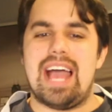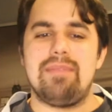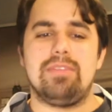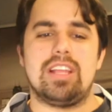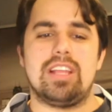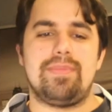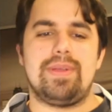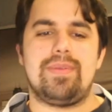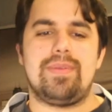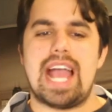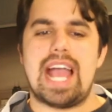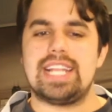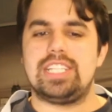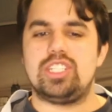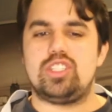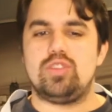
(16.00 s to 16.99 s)
to be
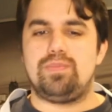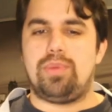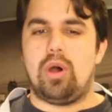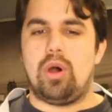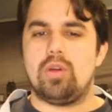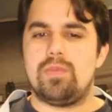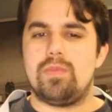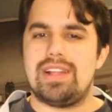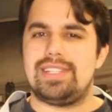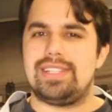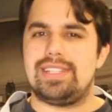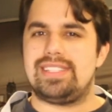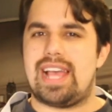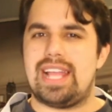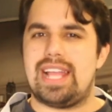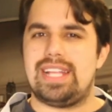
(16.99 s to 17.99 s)
reacting to Pokemon
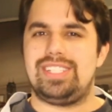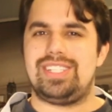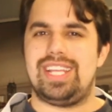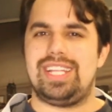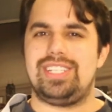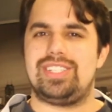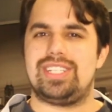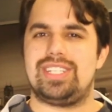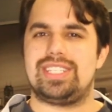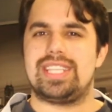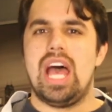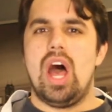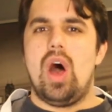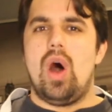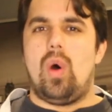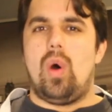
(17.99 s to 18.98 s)
design changes,
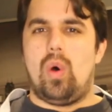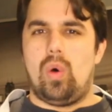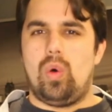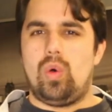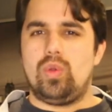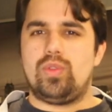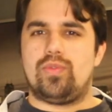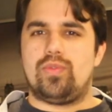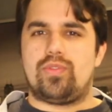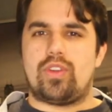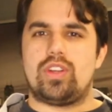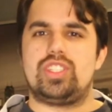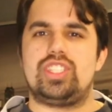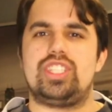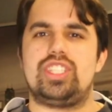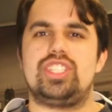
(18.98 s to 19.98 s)
old
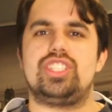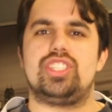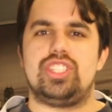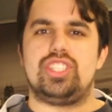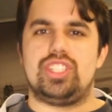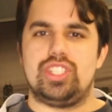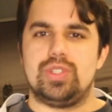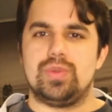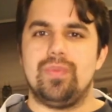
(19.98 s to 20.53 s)
versus new.